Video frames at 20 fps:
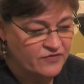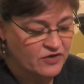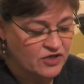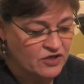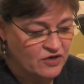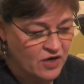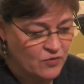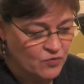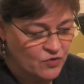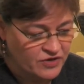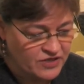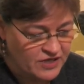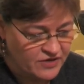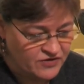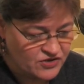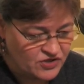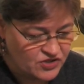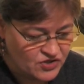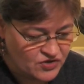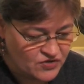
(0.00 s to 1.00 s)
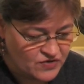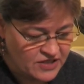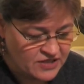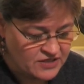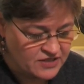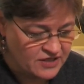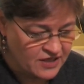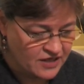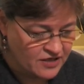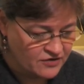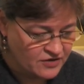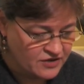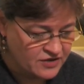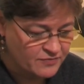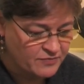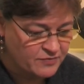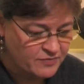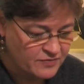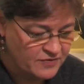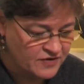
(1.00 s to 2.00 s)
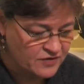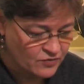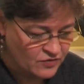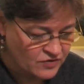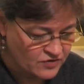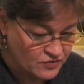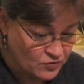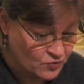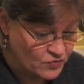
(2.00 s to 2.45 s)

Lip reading: I walk down the street and I look at the